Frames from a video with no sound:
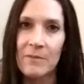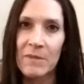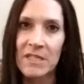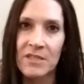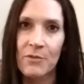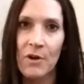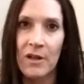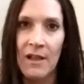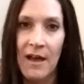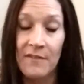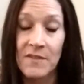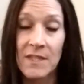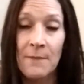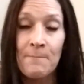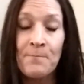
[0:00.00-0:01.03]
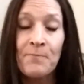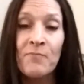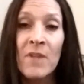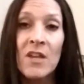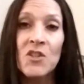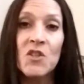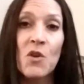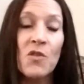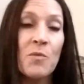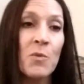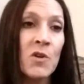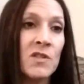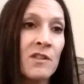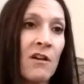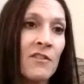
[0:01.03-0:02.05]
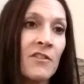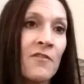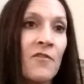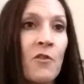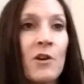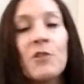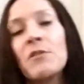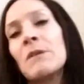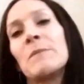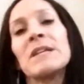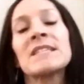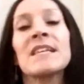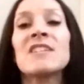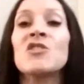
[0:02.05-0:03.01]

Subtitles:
them into our lives. So the book's called The 4 Agreements.